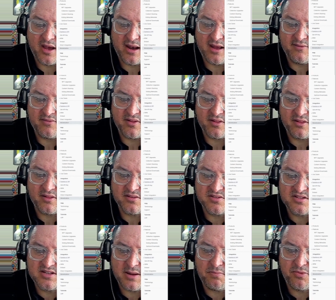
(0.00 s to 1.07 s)
kind of have a
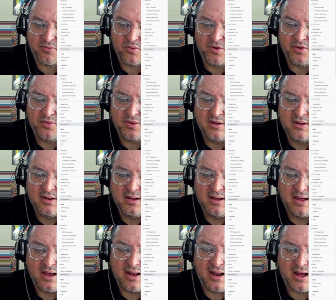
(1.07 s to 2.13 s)
step through
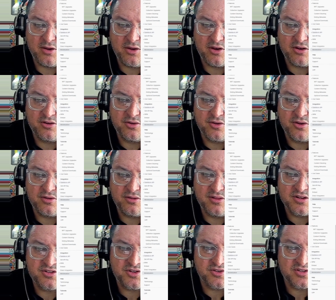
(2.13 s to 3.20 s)
on how you can do
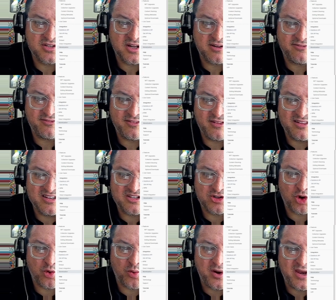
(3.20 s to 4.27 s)
this yourself. This
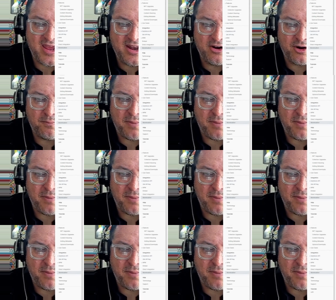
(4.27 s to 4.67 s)
creator